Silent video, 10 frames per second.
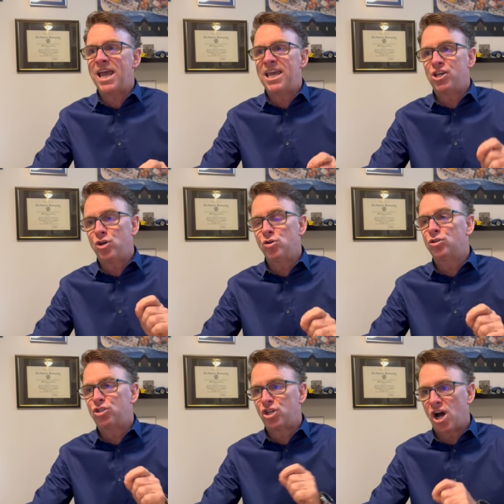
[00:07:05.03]
a Google
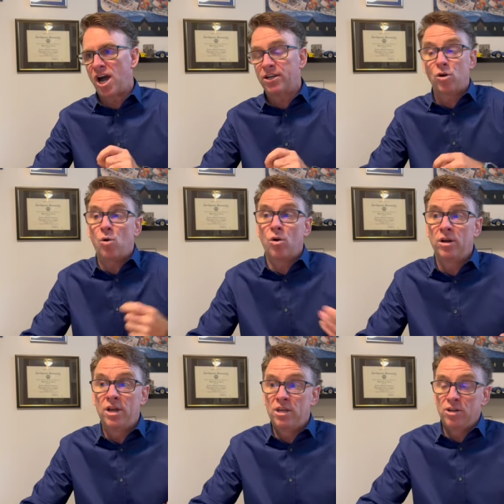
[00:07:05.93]
Doc
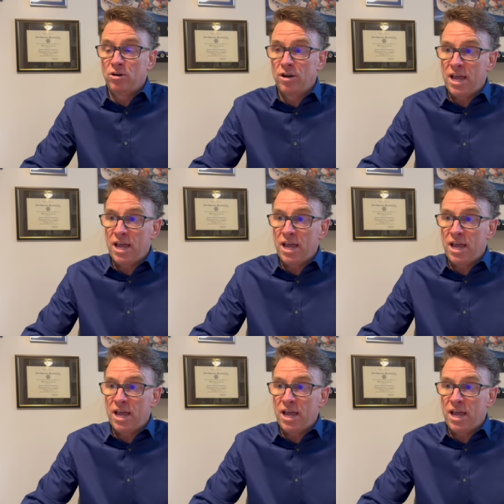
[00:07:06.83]
or your